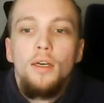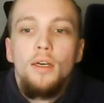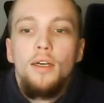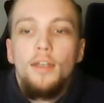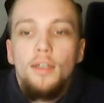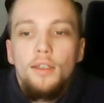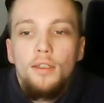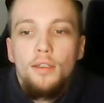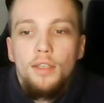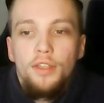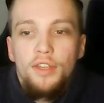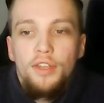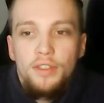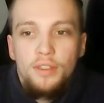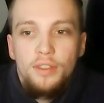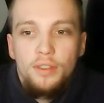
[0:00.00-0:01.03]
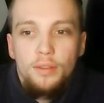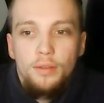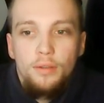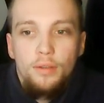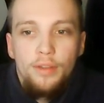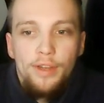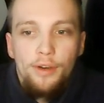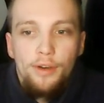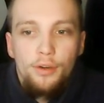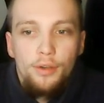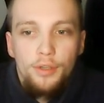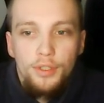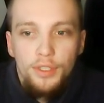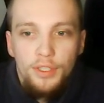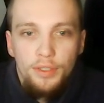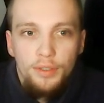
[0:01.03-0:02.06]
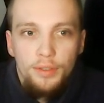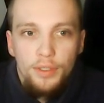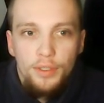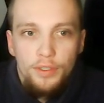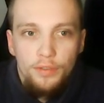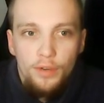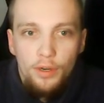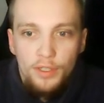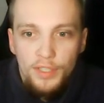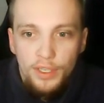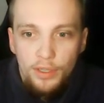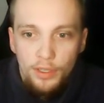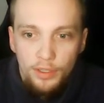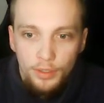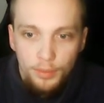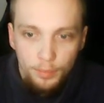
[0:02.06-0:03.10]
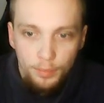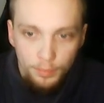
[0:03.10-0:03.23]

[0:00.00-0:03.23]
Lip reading: and that's their continent as far as I got it.